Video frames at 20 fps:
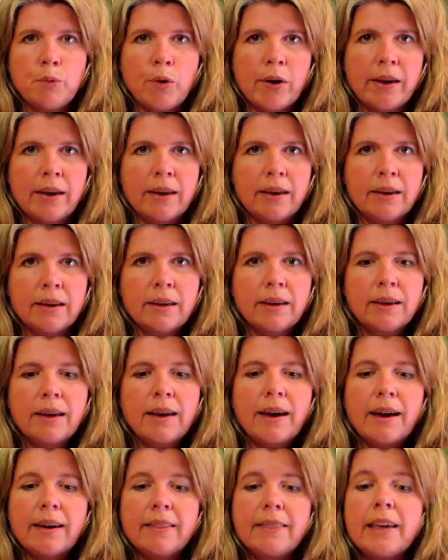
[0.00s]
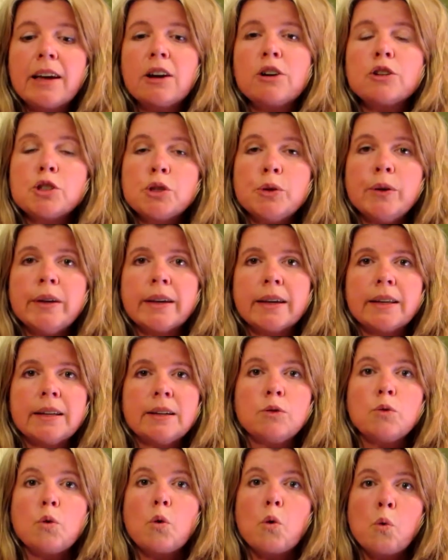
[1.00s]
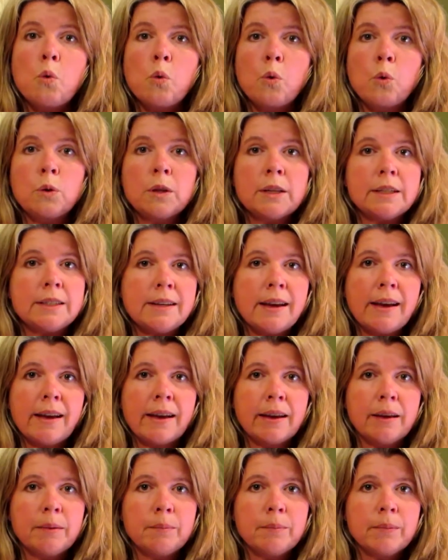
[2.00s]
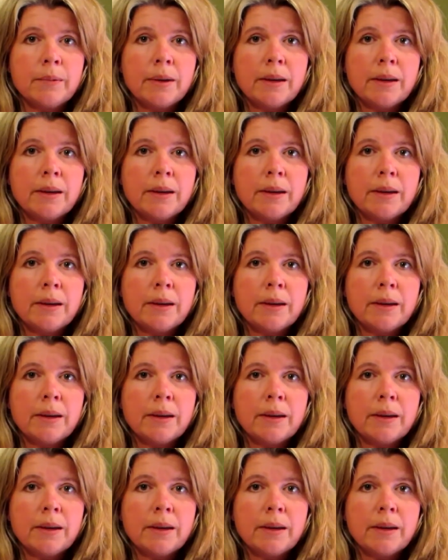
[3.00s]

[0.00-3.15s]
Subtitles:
way. And they are doing it all the time.